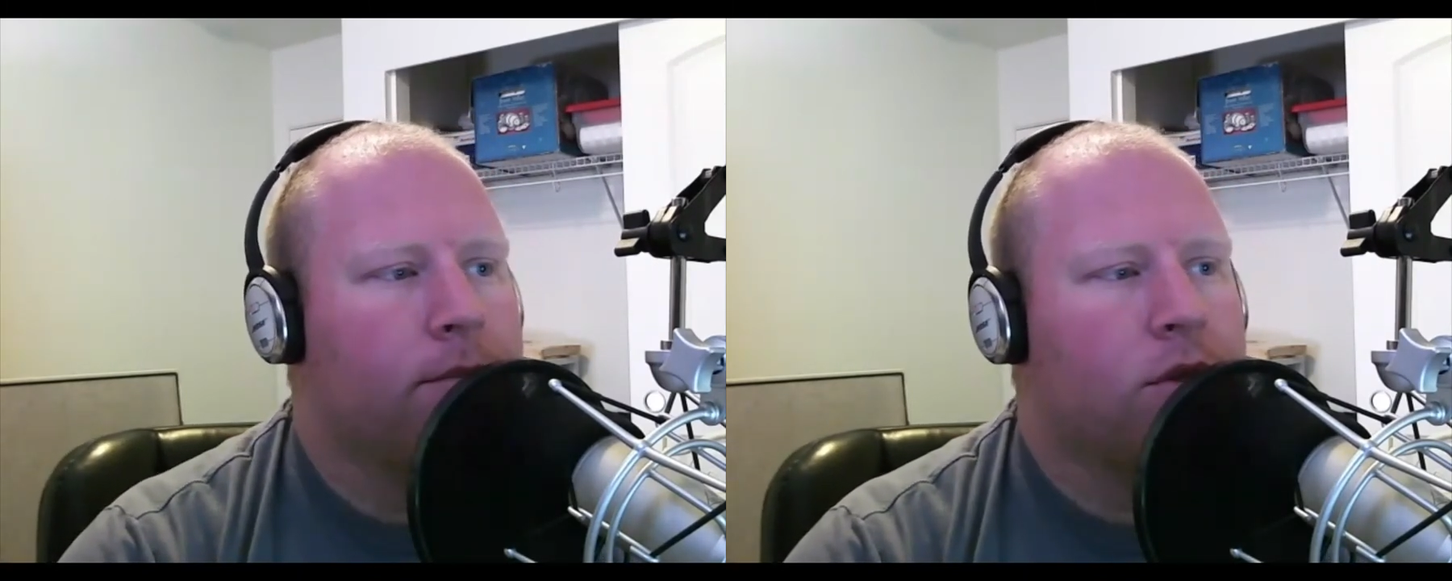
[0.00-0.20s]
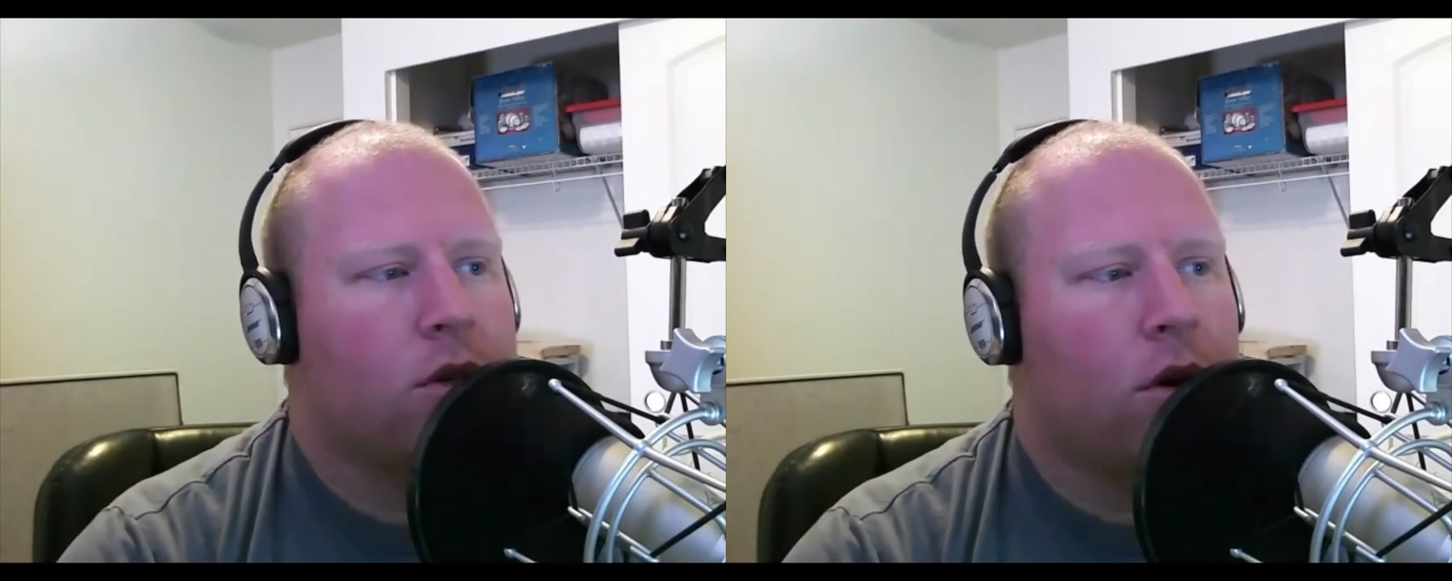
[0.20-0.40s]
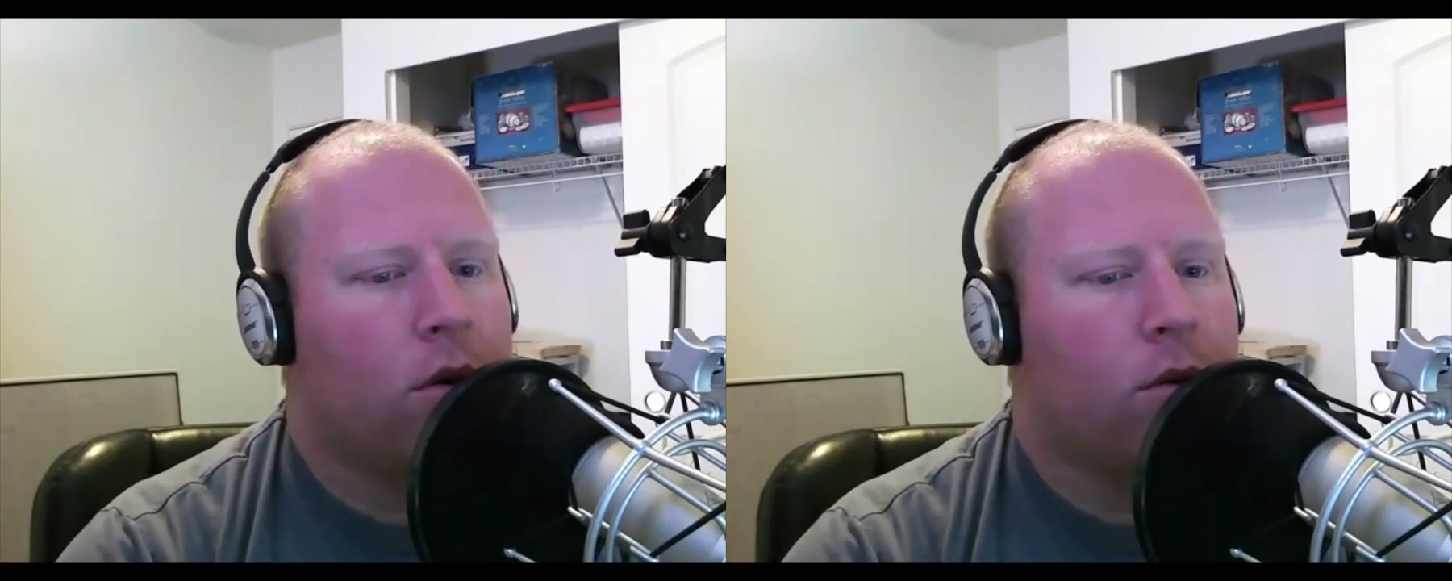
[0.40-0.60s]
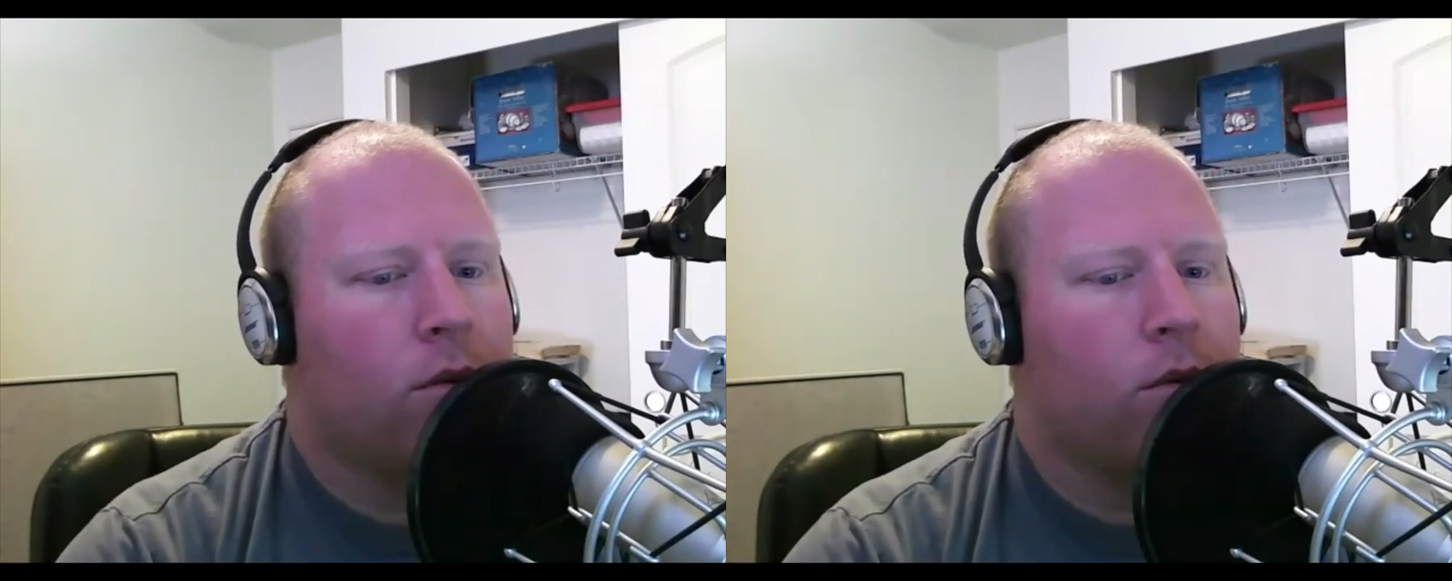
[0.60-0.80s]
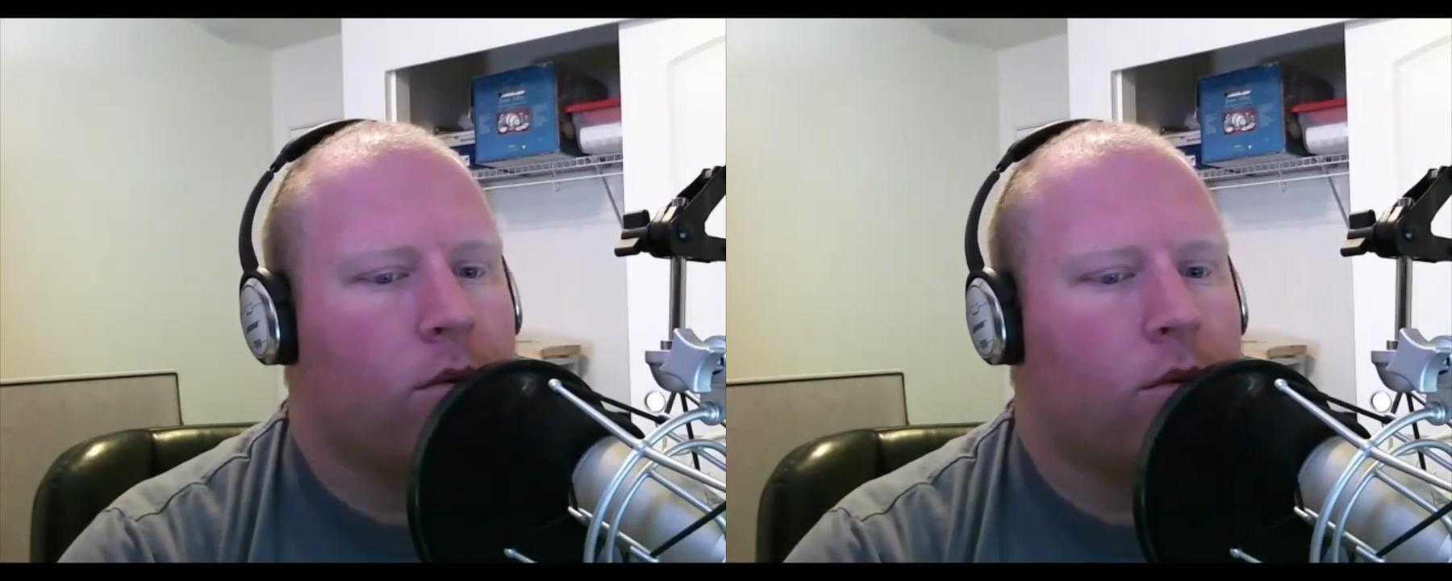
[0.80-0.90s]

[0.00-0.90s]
so